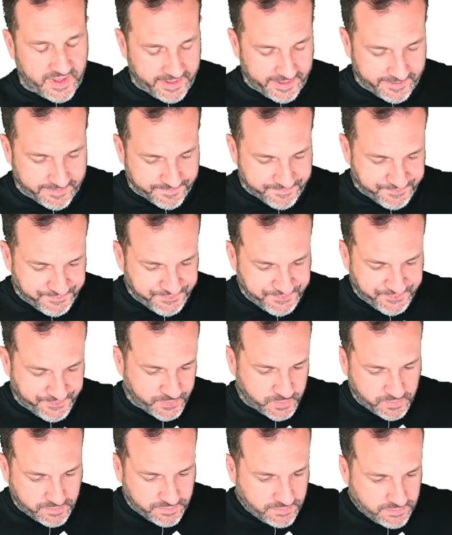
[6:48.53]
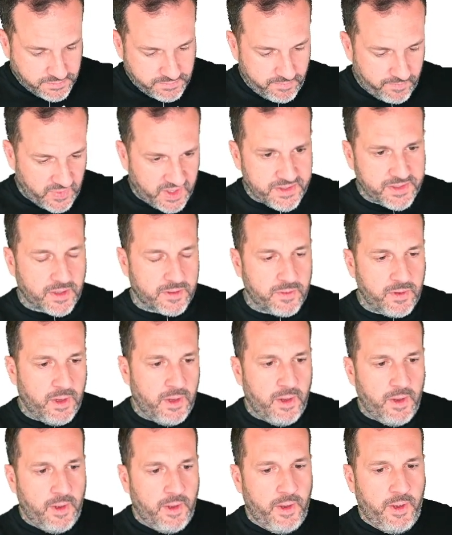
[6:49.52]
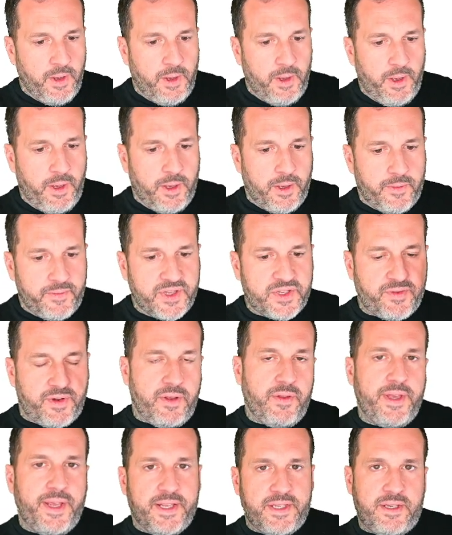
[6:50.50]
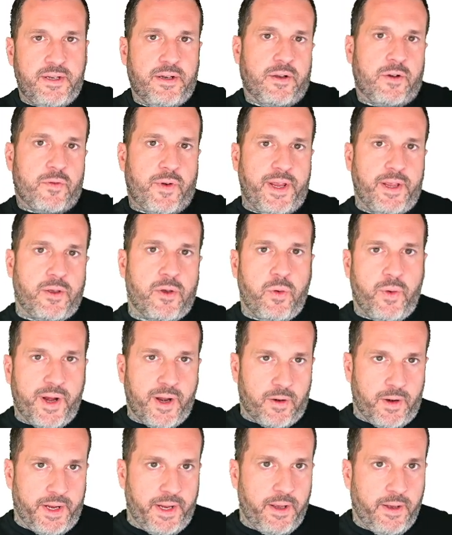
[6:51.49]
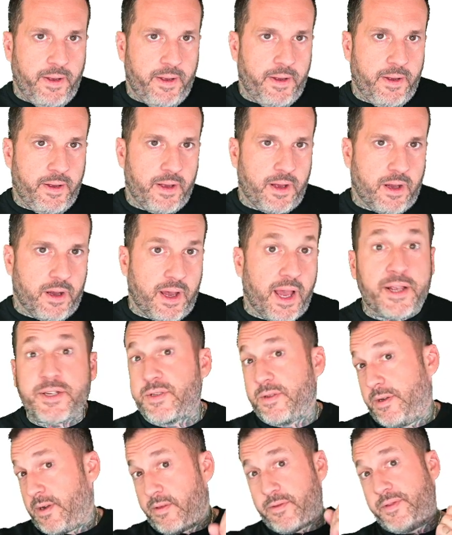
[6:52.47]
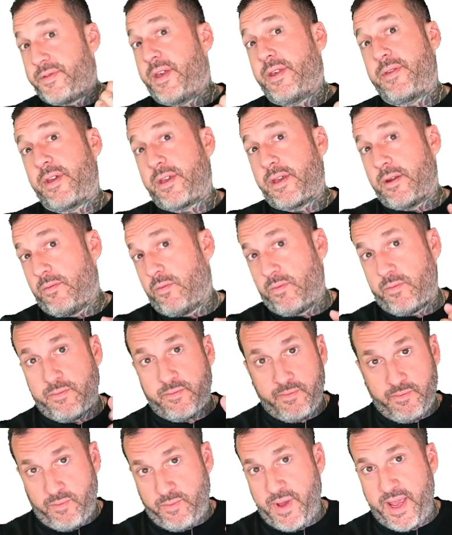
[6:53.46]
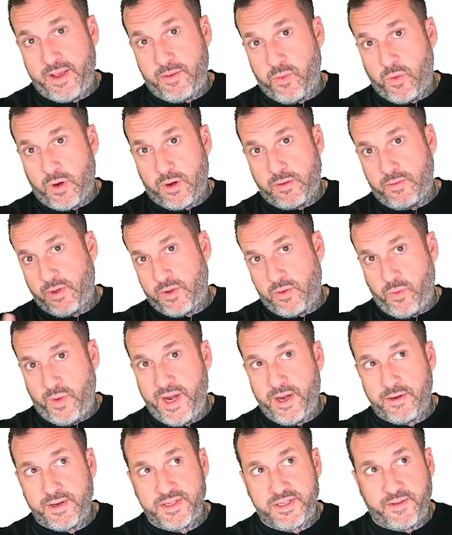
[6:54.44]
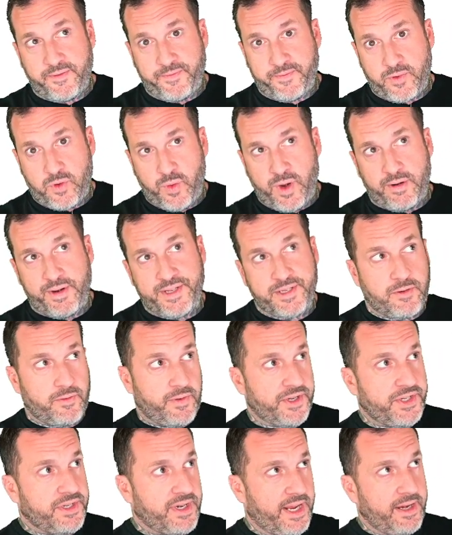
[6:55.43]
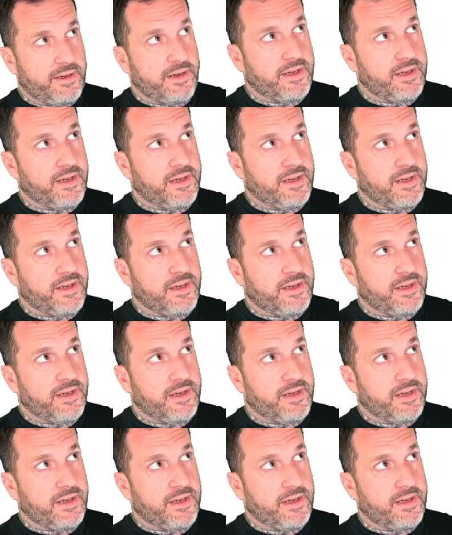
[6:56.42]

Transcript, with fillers: Um, so this really isn't a great query. Uh, actually, another thing that can make work look weird is if queries originate